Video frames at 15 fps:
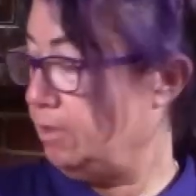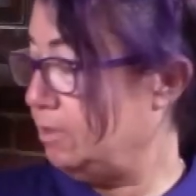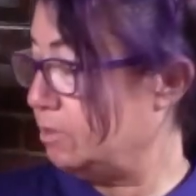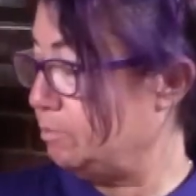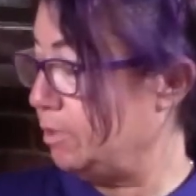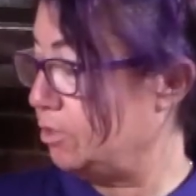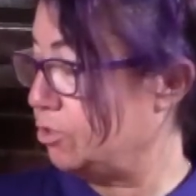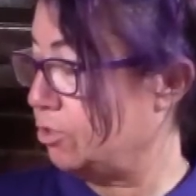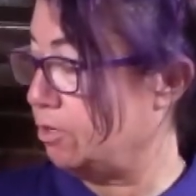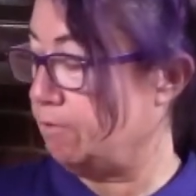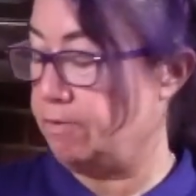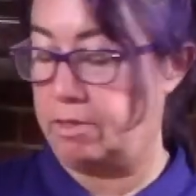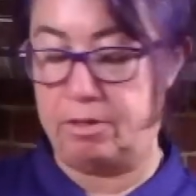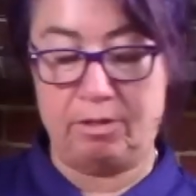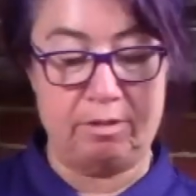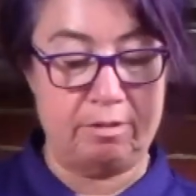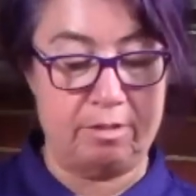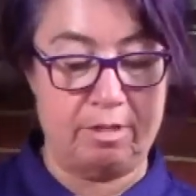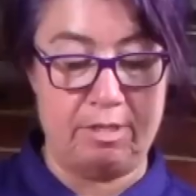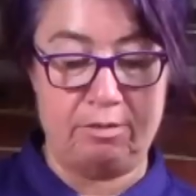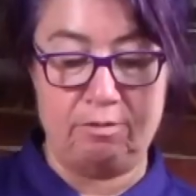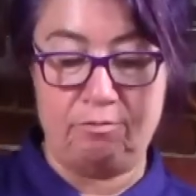to make sure everything is
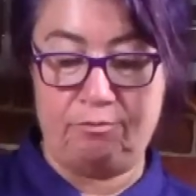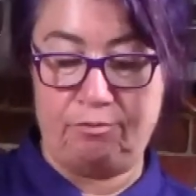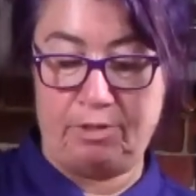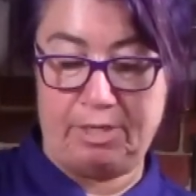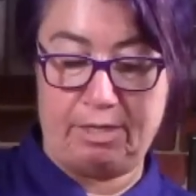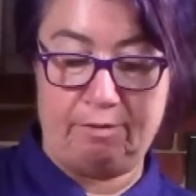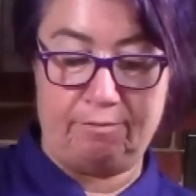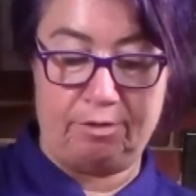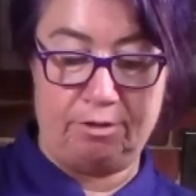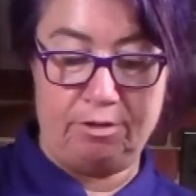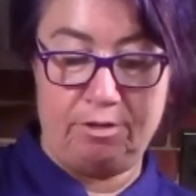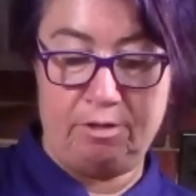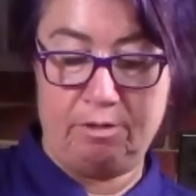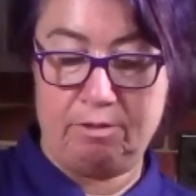nice and flavored.